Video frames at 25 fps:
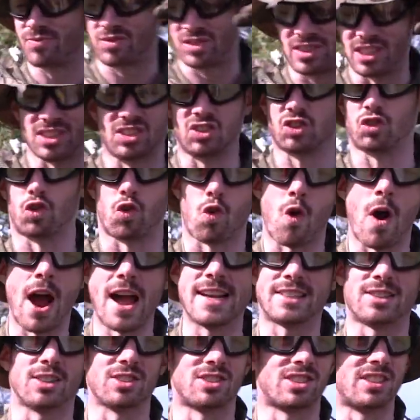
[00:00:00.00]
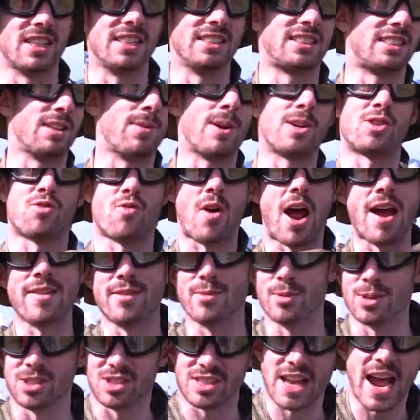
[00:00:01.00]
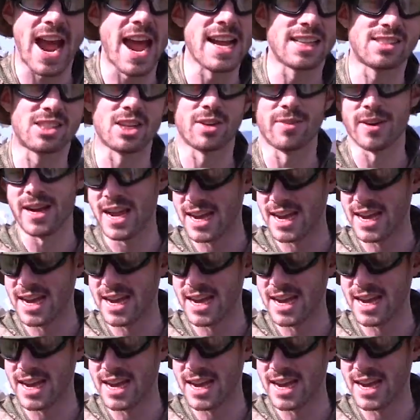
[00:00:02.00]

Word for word: destroyed those things. They were driving with tanks over